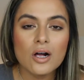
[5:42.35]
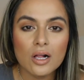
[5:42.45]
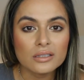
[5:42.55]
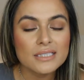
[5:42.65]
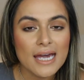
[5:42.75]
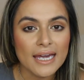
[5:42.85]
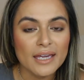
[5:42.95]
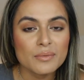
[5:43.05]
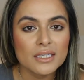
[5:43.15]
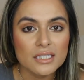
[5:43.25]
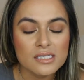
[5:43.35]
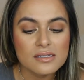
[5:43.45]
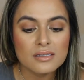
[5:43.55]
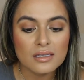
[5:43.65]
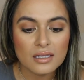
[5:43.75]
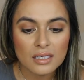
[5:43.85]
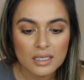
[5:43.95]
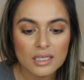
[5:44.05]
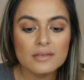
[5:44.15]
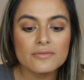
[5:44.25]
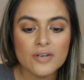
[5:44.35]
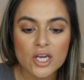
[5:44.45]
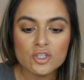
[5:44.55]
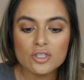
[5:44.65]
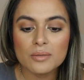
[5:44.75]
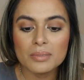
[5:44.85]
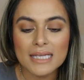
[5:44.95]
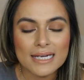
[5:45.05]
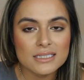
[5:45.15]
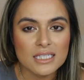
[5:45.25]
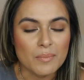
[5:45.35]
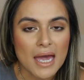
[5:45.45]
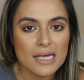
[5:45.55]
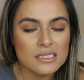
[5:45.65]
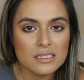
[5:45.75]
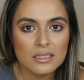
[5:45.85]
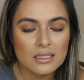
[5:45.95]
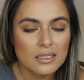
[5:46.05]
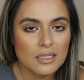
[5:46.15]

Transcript: all time is the fresh black tea mask.